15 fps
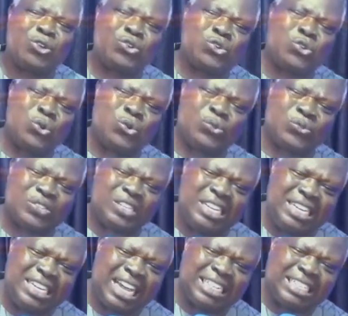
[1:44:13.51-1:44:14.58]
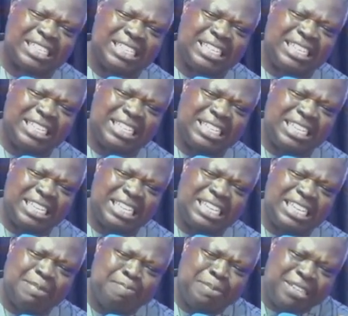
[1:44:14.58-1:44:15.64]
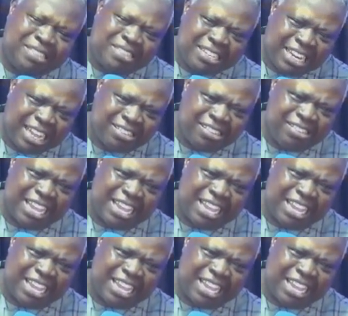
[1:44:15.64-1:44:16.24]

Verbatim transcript: those things that inhibit, that is the